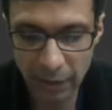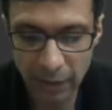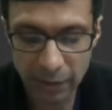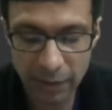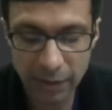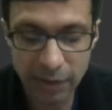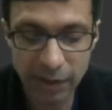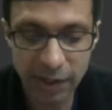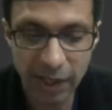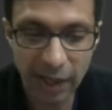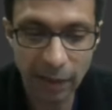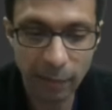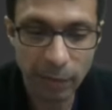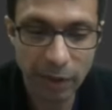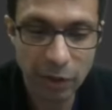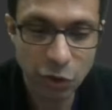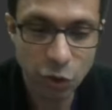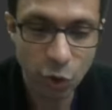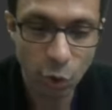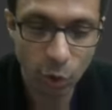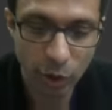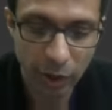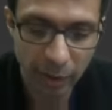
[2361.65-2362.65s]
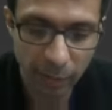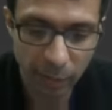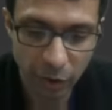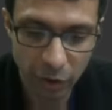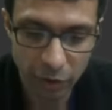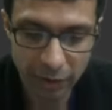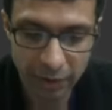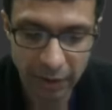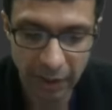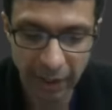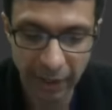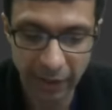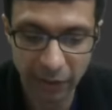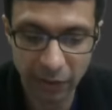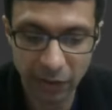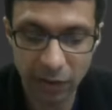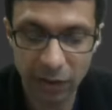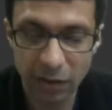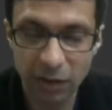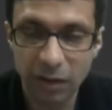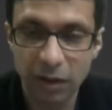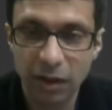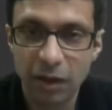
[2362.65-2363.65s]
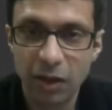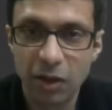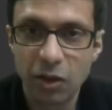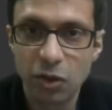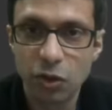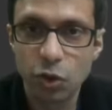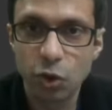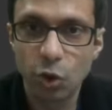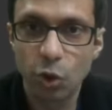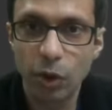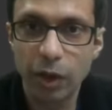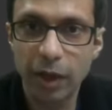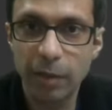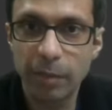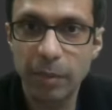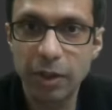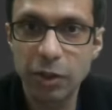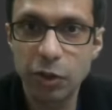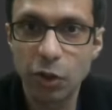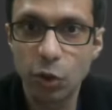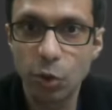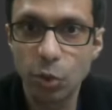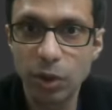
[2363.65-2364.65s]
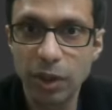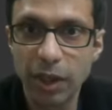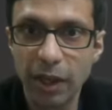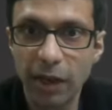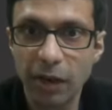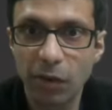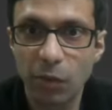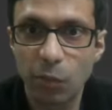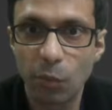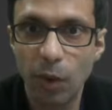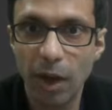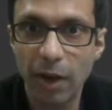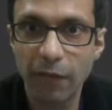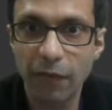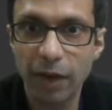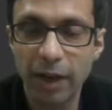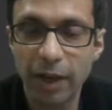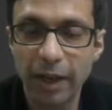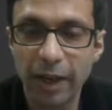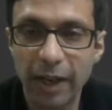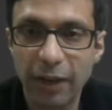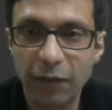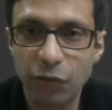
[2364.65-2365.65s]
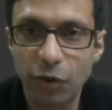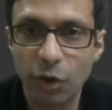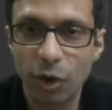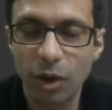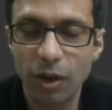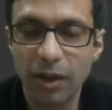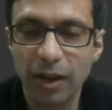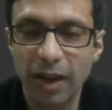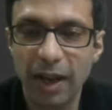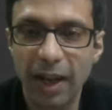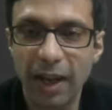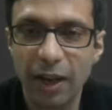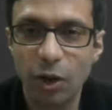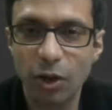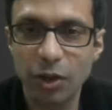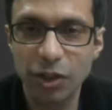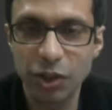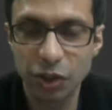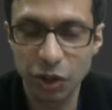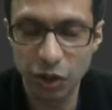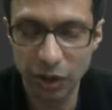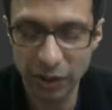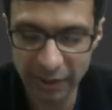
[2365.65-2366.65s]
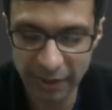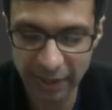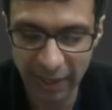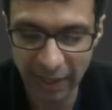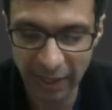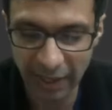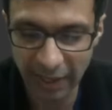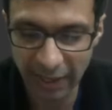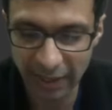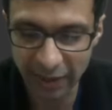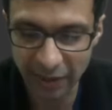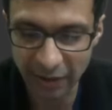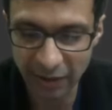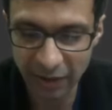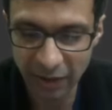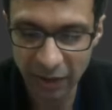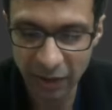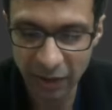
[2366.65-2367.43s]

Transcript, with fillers: Same in sodium oxide. Sodium is losing one, one electron and oxygen is gaining it.